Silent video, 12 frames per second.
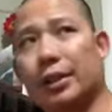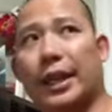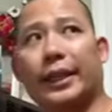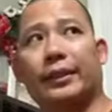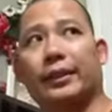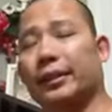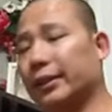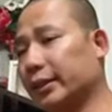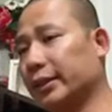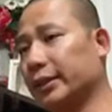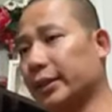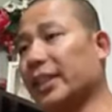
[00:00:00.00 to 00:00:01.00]
like
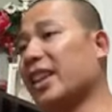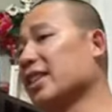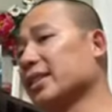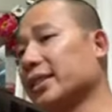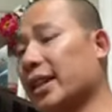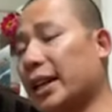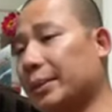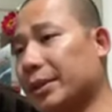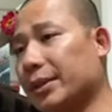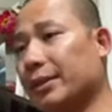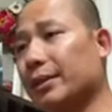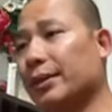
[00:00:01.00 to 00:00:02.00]
a dozen
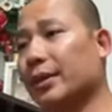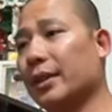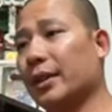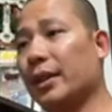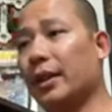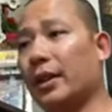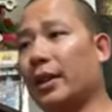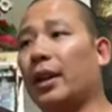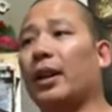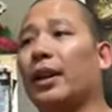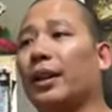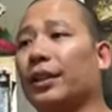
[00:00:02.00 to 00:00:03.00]
times.
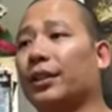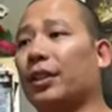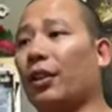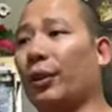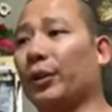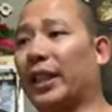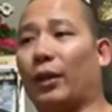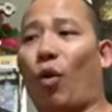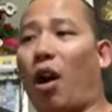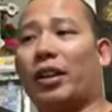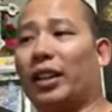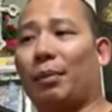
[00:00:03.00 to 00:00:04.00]
So it was like
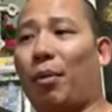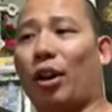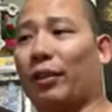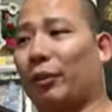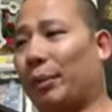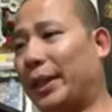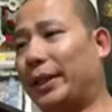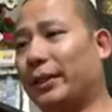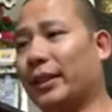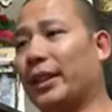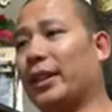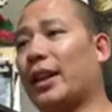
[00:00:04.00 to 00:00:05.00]
walking the park for me,
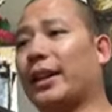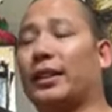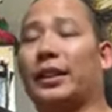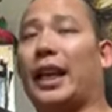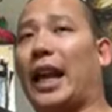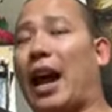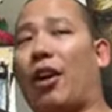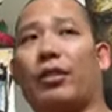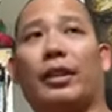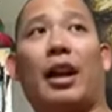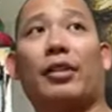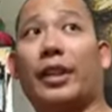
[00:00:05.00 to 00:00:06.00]
and they're like, get out.
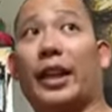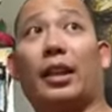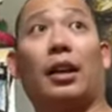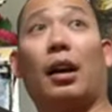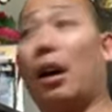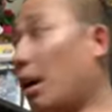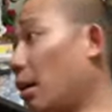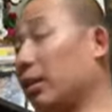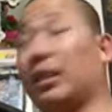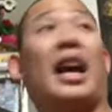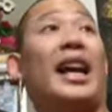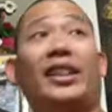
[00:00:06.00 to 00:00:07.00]
And I was like,
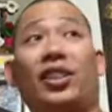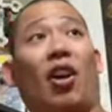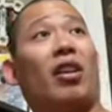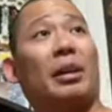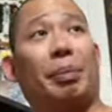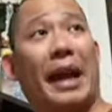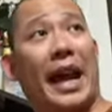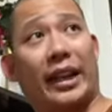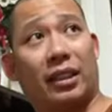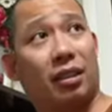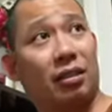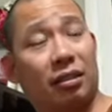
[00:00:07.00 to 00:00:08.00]
it's already
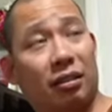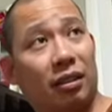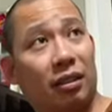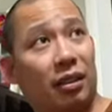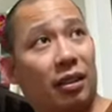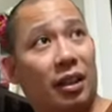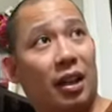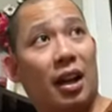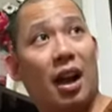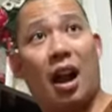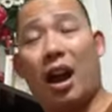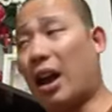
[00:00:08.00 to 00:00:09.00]
packed.
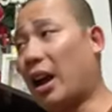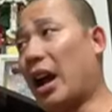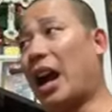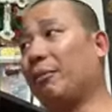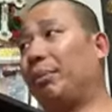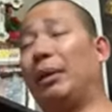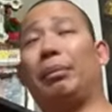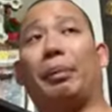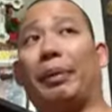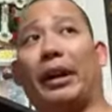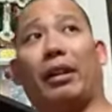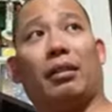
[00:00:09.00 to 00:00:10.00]
I've been
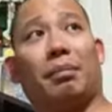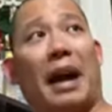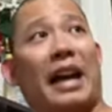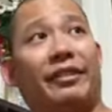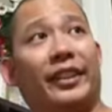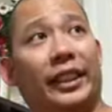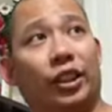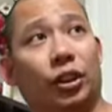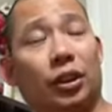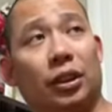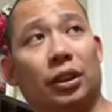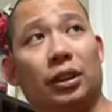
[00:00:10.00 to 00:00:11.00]
prepared. Bye, Felicia.